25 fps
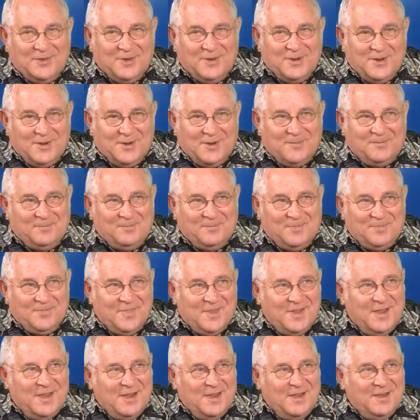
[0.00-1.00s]

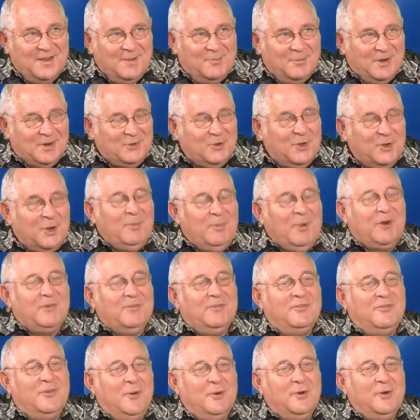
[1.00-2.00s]

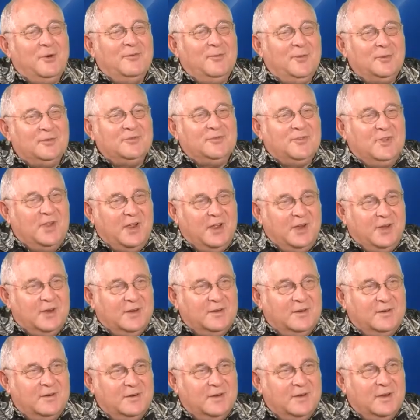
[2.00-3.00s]

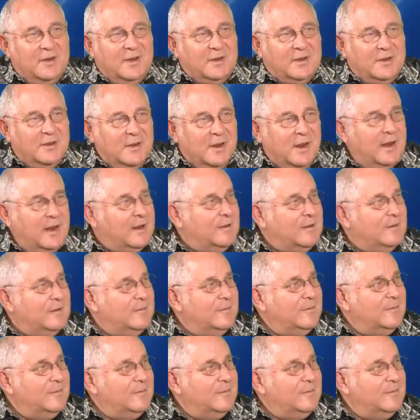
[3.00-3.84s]
photovoltaic at night.